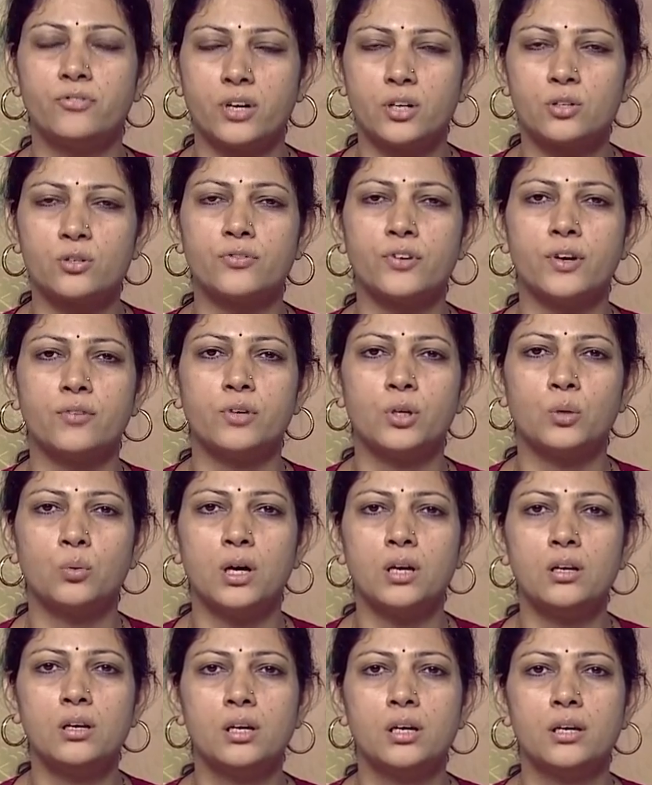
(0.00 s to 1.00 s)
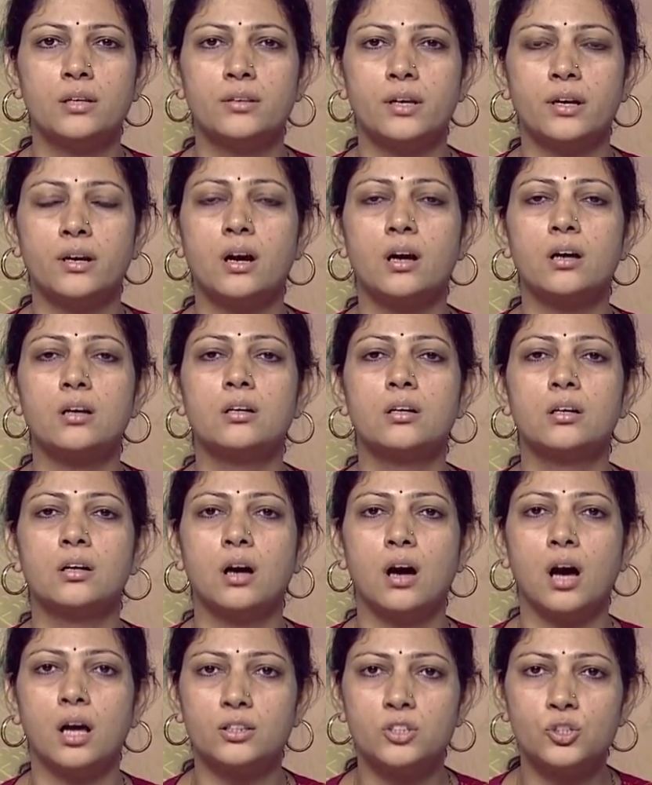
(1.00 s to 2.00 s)
in front of everyone, there are
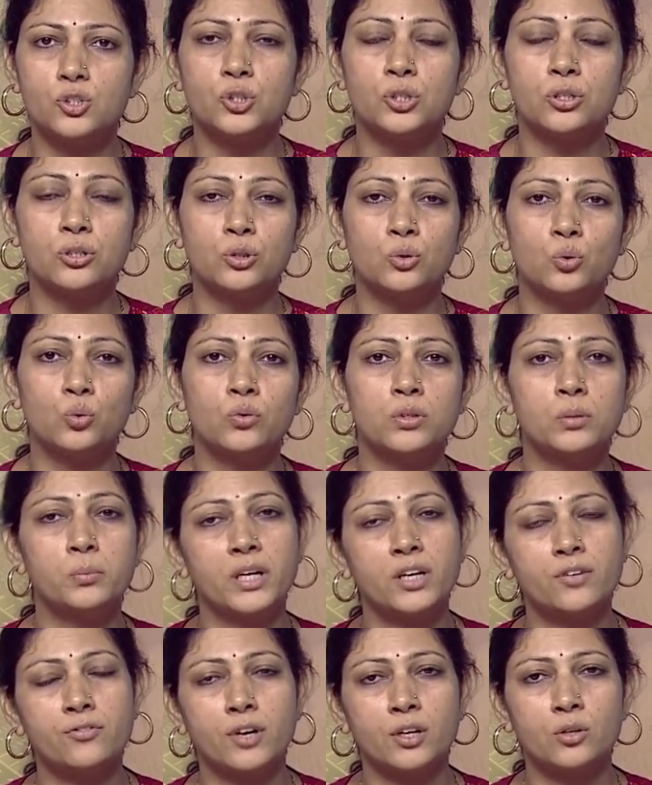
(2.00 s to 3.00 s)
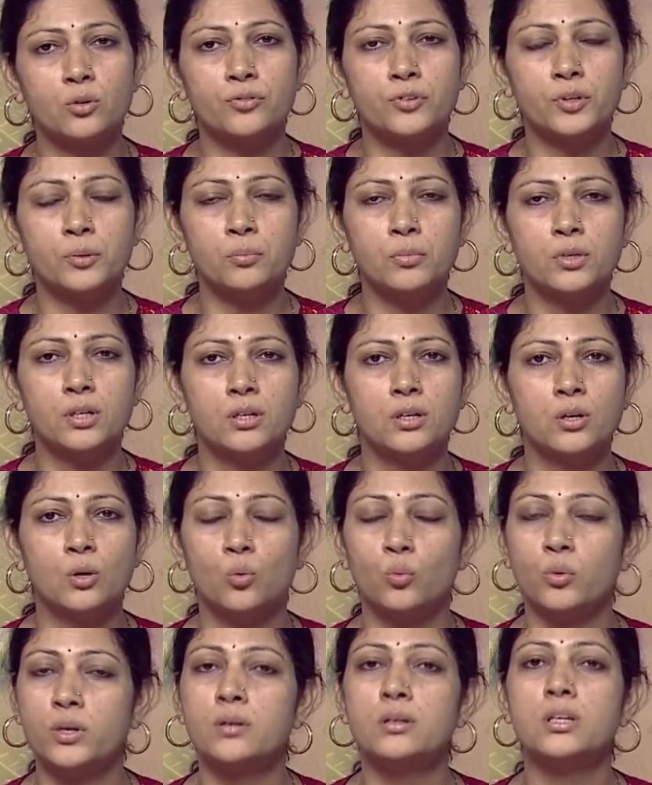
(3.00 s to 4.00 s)
other children who will make fun of him.
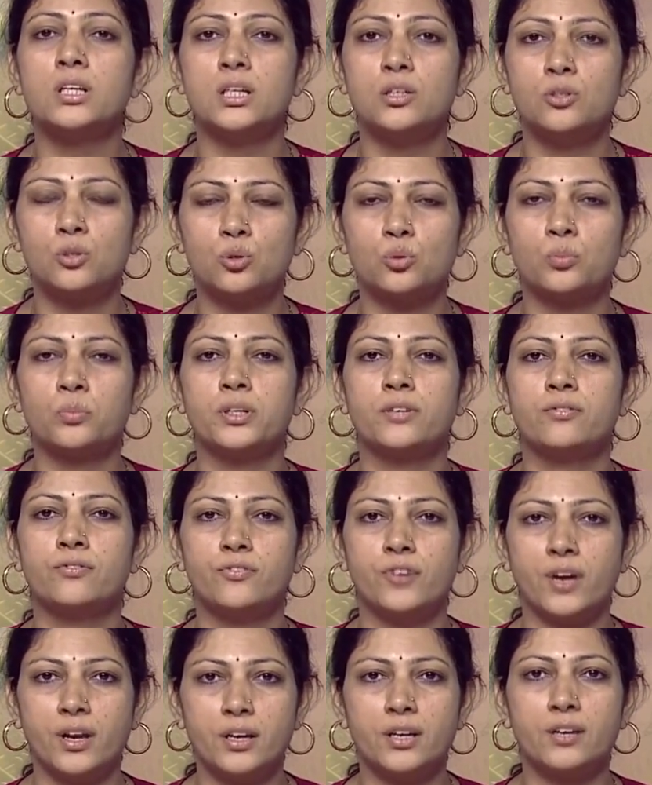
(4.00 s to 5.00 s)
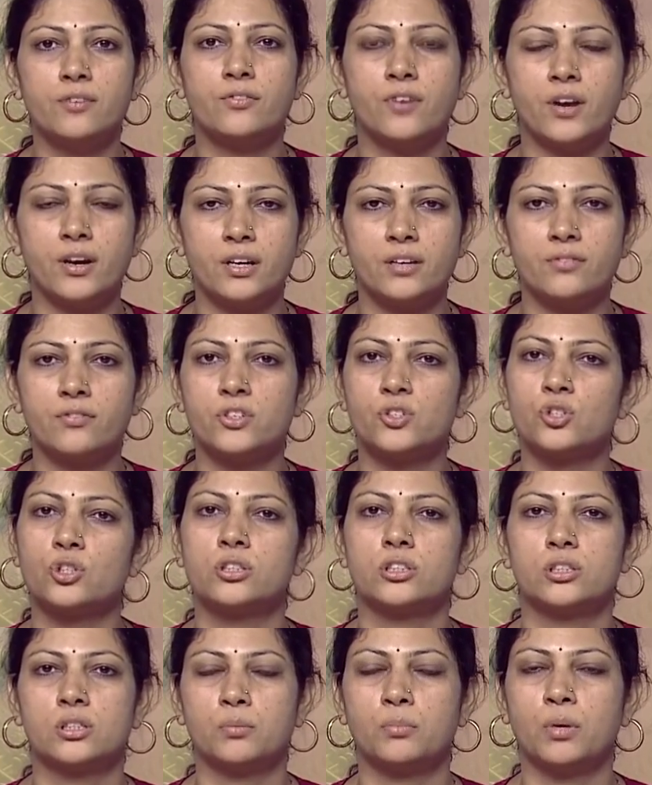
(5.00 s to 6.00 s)
We need to be very, very
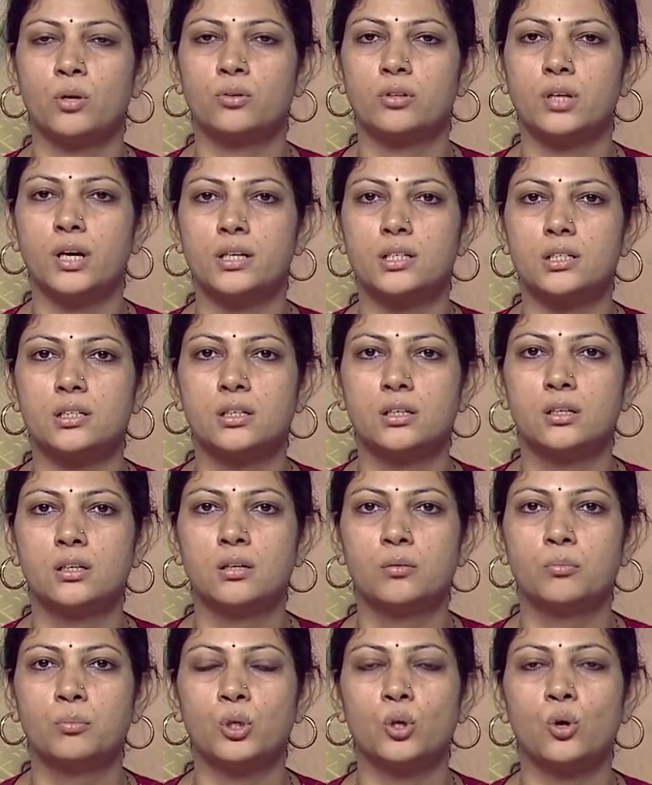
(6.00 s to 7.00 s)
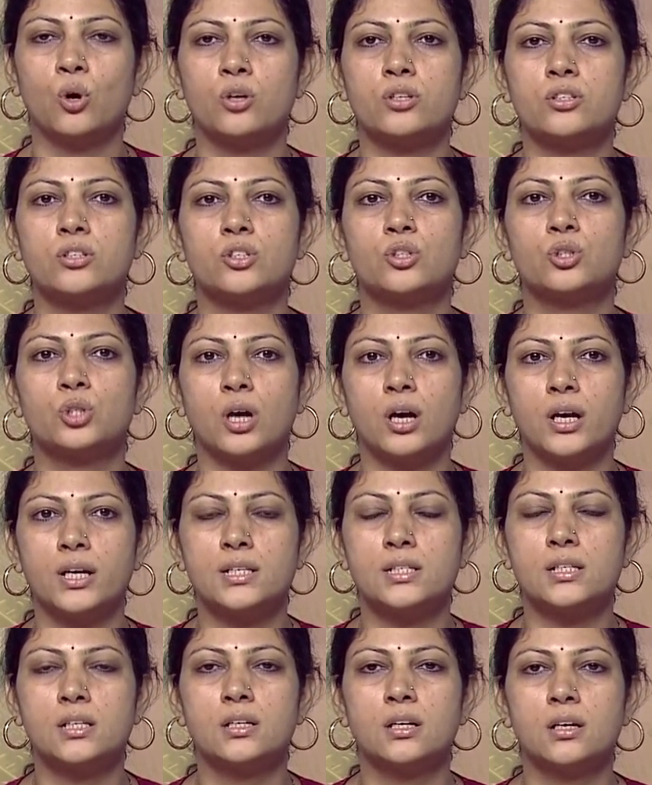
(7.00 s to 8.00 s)
vigilant about that, because the
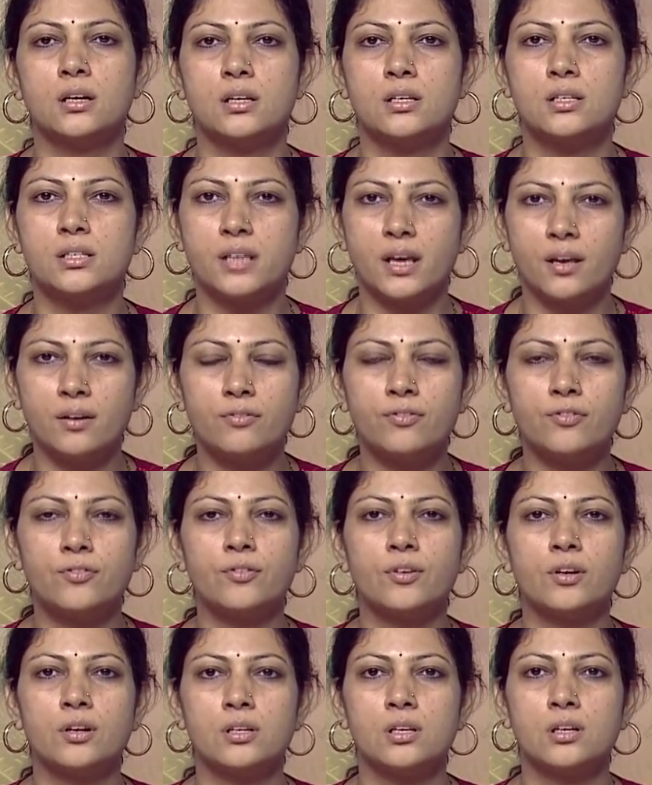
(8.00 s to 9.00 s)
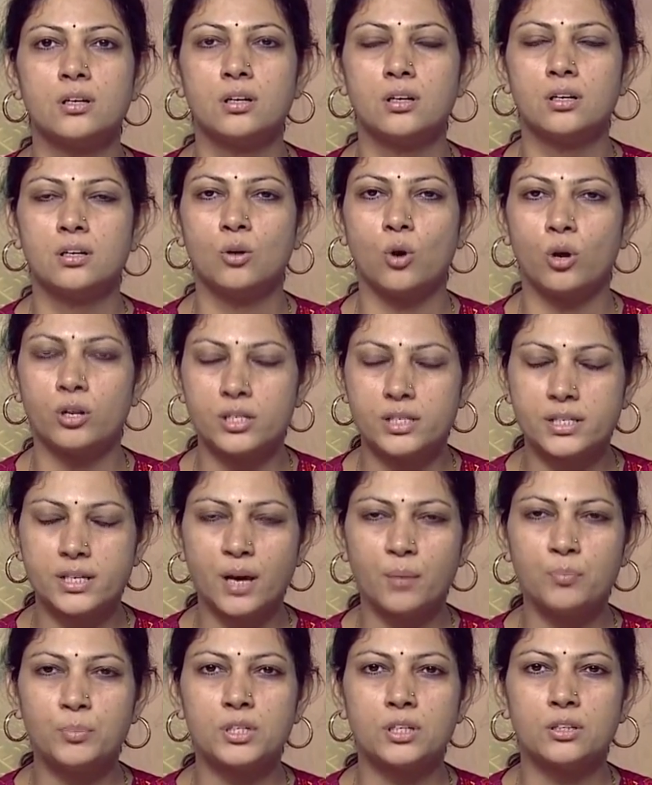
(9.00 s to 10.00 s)
child's
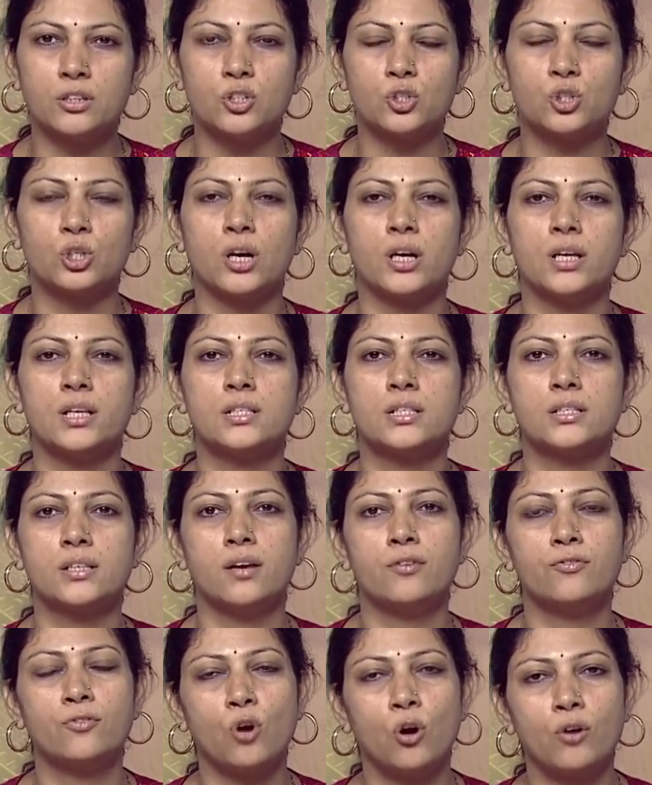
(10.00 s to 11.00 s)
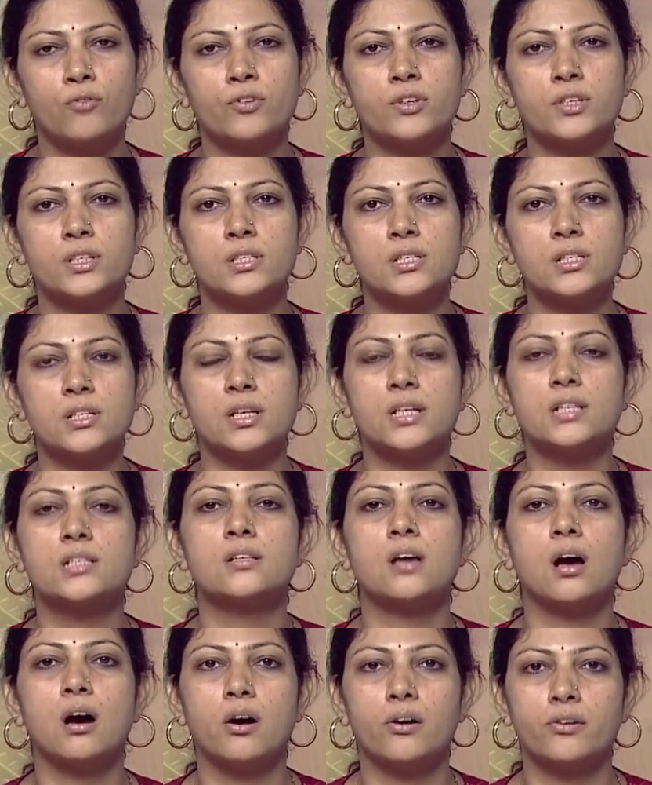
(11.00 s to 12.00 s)
self-concept, the child's self-confidence
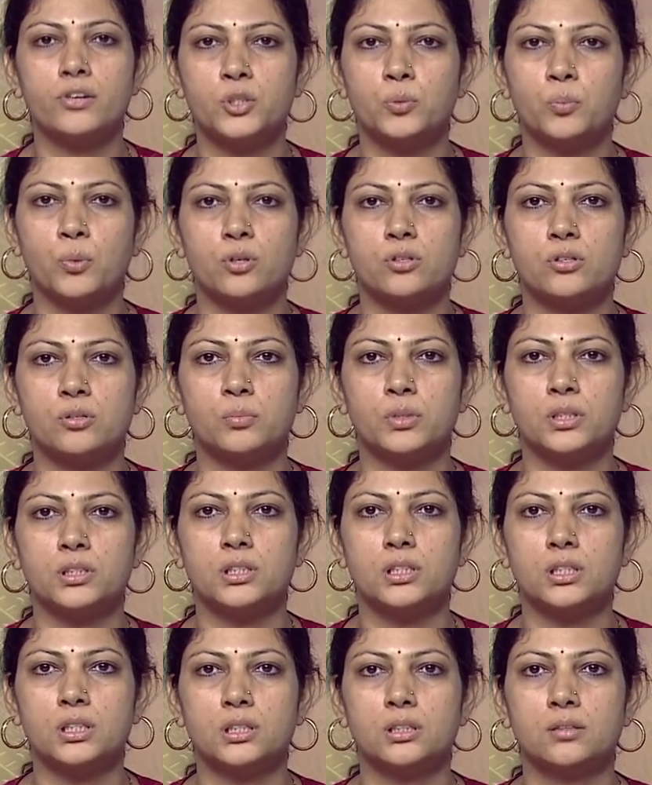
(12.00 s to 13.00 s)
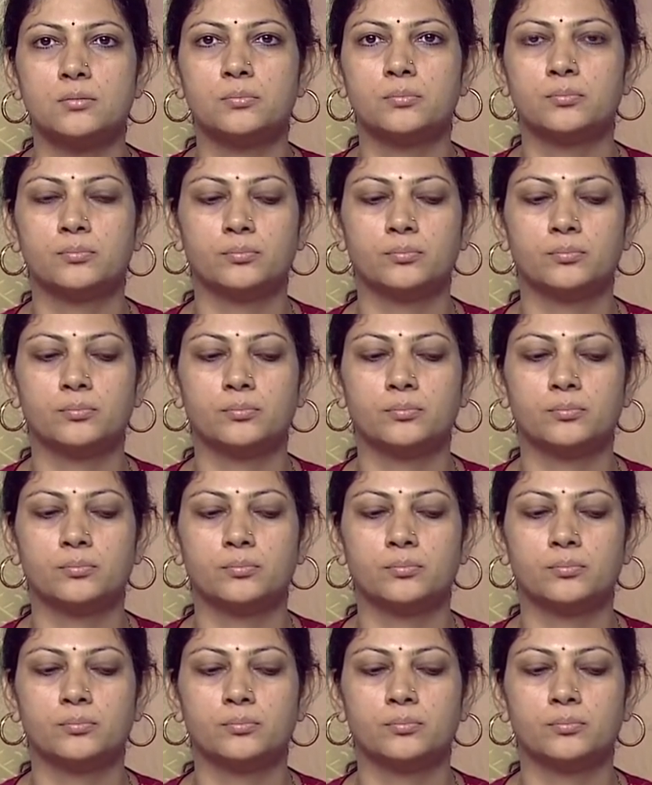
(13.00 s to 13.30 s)
is our responsibility.